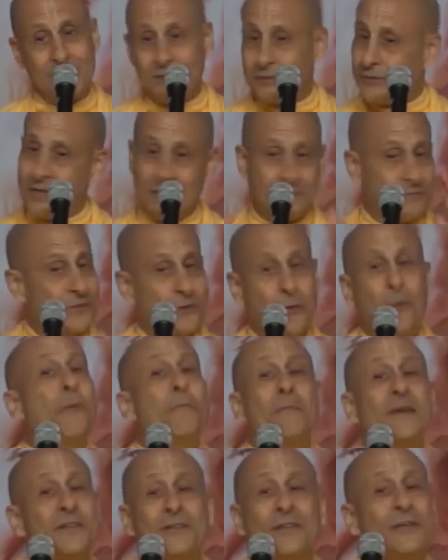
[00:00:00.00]
you have no
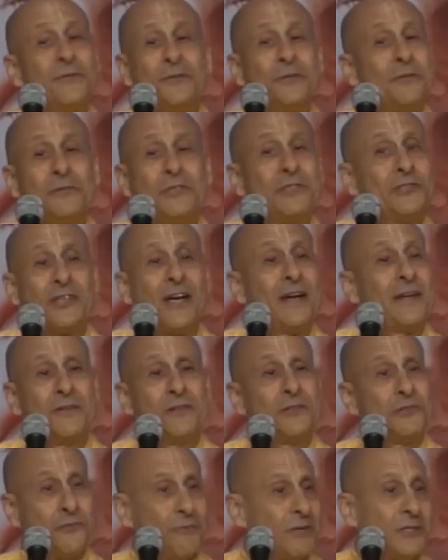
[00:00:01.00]
material
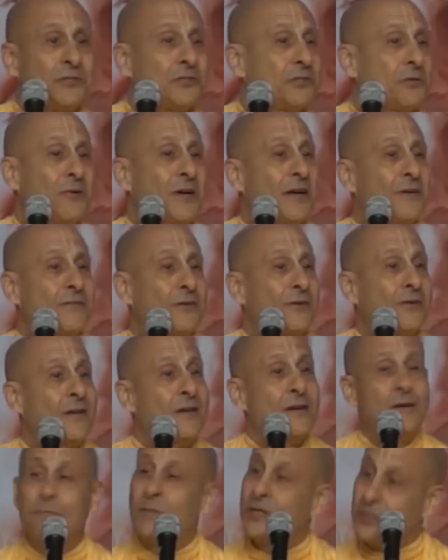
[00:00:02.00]
desires whatsoever,
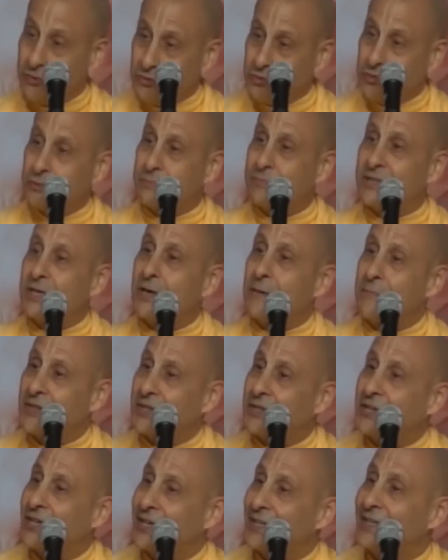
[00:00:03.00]
but you should become the
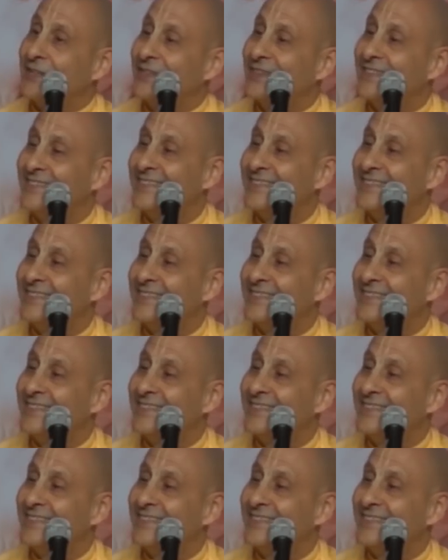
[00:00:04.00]
king.